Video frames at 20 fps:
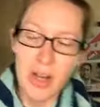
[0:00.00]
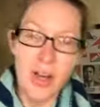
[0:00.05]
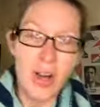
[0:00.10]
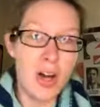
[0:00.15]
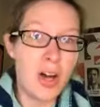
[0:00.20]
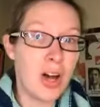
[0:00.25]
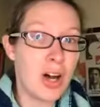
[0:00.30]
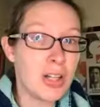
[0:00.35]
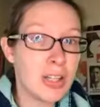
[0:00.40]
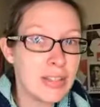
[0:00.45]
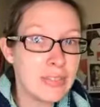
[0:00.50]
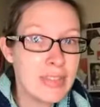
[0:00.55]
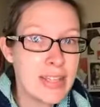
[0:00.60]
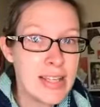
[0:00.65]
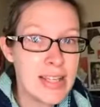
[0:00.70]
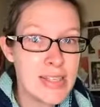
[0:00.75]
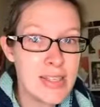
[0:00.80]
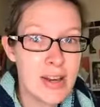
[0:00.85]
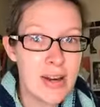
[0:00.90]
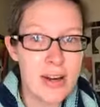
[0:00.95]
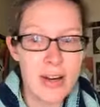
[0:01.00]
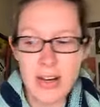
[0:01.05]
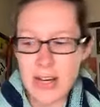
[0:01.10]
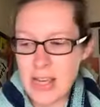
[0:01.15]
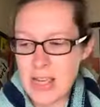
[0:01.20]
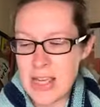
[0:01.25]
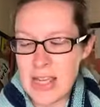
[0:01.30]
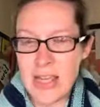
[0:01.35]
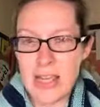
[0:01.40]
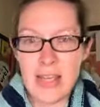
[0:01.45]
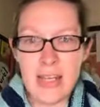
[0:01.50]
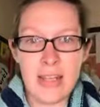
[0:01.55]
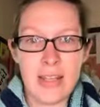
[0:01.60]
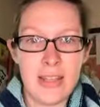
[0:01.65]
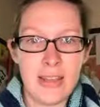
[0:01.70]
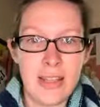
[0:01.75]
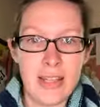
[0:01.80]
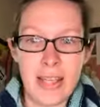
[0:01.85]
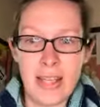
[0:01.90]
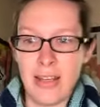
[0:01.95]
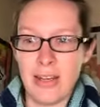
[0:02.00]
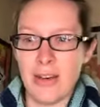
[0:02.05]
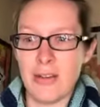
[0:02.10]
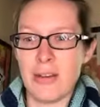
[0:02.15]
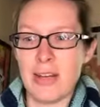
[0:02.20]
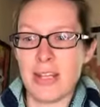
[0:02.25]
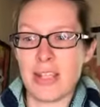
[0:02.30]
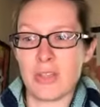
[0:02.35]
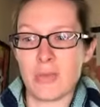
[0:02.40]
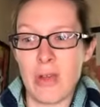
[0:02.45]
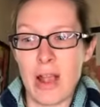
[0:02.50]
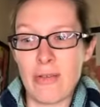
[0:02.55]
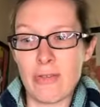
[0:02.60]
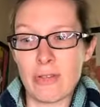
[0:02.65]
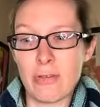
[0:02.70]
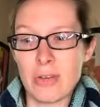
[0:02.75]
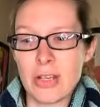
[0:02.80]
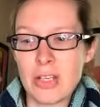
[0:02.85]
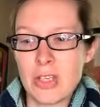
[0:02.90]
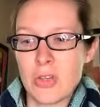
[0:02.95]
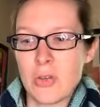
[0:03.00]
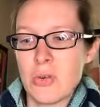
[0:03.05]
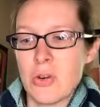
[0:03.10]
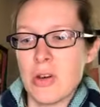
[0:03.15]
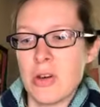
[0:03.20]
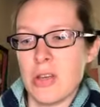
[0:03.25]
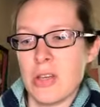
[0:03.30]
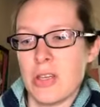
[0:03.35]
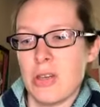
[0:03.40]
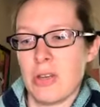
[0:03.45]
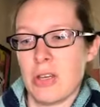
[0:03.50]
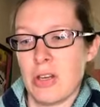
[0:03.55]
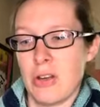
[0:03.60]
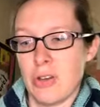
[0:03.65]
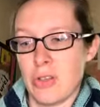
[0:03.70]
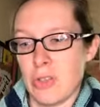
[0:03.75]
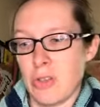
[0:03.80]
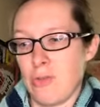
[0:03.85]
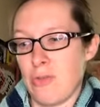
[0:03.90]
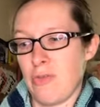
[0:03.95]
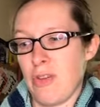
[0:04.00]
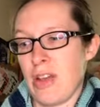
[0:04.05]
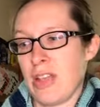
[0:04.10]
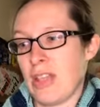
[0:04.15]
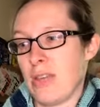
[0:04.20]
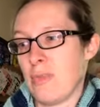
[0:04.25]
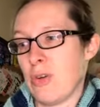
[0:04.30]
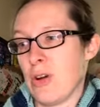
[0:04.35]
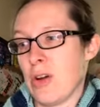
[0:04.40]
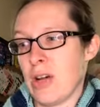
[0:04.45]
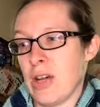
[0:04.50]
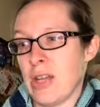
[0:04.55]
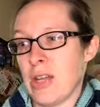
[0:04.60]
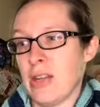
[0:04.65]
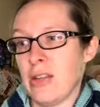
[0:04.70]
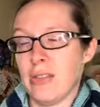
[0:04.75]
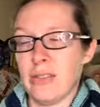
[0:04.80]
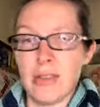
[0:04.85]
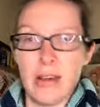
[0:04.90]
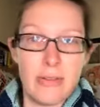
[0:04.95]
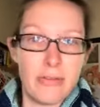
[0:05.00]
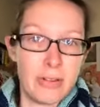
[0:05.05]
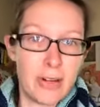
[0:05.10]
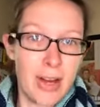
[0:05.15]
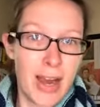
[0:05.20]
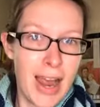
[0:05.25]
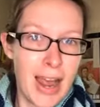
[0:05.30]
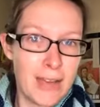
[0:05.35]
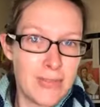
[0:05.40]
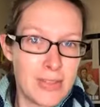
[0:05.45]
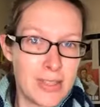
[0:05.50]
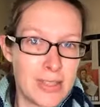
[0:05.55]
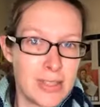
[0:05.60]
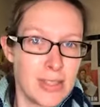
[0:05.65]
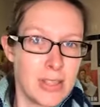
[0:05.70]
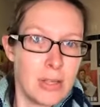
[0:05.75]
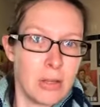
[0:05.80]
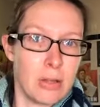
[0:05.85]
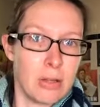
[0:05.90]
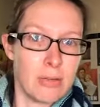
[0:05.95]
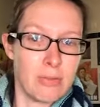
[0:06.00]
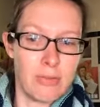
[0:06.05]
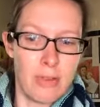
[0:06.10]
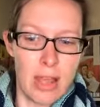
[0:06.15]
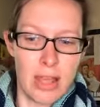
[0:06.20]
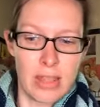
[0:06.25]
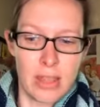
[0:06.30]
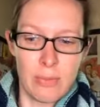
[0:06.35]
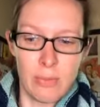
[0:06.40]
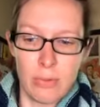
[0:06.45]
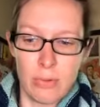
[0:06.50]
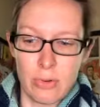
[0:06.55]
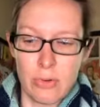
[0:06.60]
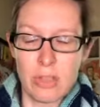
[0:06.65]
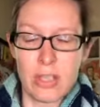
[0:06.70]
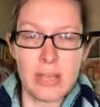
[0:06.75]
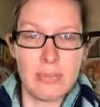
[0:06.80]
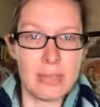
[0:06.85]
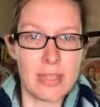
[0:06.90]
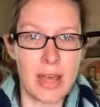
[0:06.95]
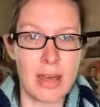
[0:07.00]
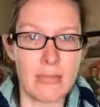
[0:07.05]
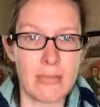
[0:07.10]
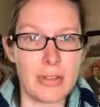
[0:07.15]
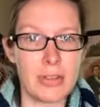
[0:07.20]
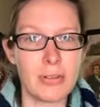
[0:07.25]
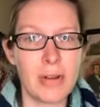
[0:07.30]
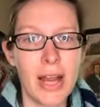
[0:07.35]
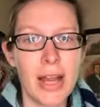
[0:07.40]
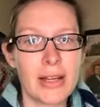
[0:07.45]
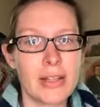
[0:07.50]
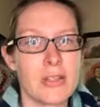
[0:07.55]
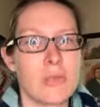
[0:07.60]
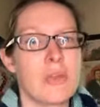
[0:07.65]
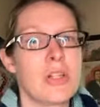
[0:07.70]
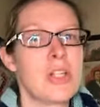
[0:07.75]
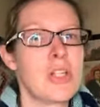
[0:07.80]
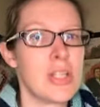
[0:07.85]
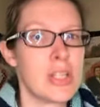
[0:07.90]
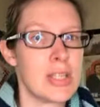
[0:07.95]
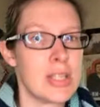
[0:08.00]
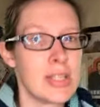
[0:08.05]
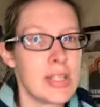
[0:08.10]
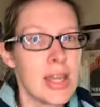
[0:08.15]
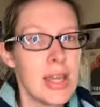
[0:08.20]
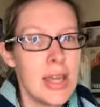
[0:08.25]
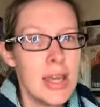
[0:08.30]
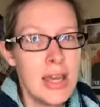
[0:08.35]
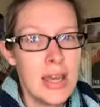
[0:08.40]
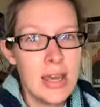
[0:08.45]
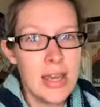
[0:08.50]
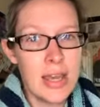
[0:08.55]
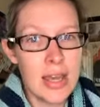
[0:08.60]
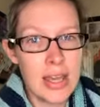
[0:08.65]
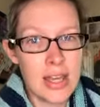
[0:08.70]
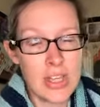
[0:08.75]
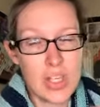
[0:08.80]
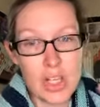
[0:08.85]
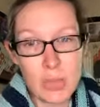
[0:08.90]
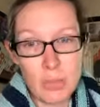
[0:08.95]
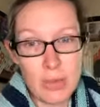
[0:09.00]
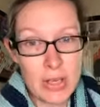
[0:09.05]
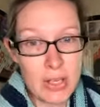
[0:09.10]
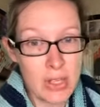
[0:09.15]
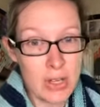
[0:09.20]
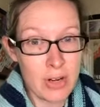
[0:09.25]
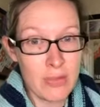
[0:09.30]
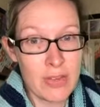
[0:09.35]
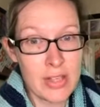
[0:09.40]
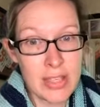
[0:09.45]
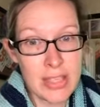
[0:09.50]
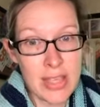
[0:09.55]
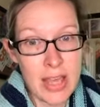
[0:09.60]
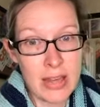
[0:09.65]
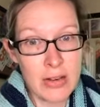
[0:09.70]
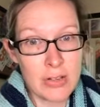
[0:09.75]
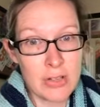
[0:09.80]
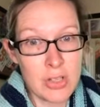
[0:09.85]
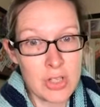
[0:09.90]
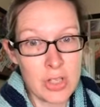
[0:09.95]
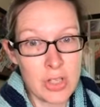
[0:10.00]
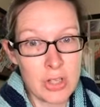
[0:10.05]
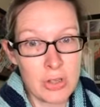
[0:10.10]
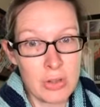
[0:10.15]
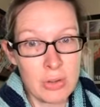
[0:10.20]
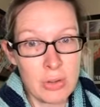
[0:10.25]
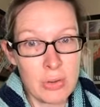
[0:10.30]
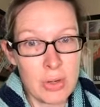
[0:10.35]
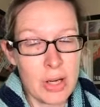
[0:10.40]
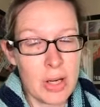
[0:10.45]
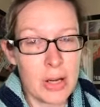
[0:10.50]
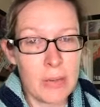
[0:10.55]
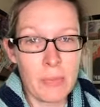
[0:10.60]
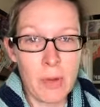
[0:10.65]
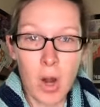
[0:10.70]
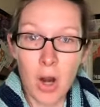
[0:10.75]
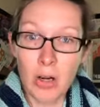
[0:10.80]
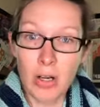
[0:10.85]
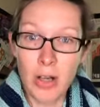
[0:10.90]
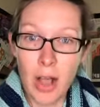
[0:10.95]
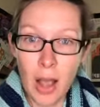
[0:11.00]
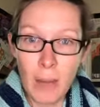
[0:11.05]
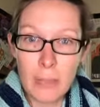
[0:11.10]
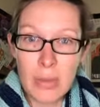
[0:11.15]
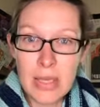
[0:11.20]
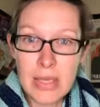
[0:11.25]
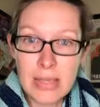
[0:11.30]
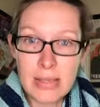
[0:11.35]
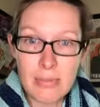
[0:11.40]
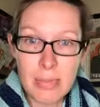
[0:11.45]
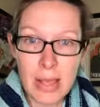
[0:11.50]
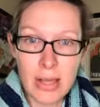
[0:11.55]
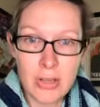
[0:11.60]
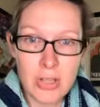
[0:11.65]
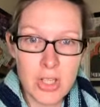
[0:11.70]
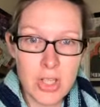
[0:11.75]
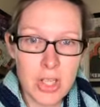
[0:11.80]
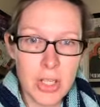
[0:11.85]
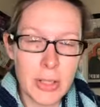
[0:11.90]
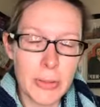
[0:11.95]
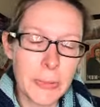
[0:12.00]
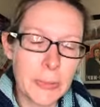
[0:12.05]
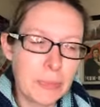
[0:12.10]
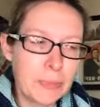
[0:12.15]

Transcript: all of these are in the Kino Knits Ravelry store. You can also find them on Love Crafts. You can find them through Deep South Direct, which is a shipping service that'll do hard copies mailed to you